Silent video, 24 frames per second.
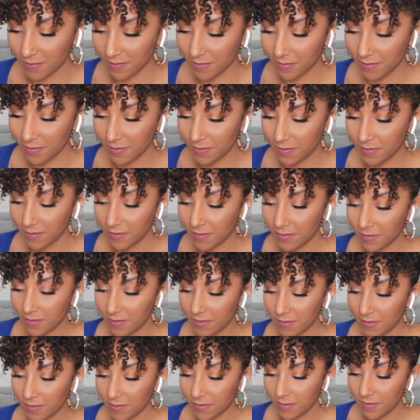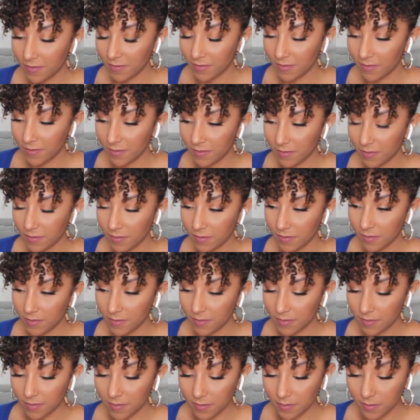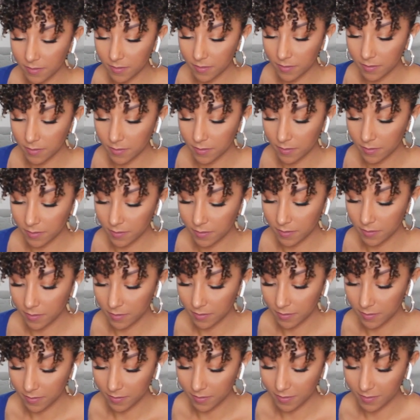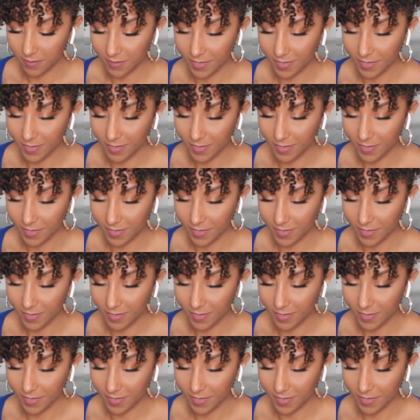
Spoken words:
(silent)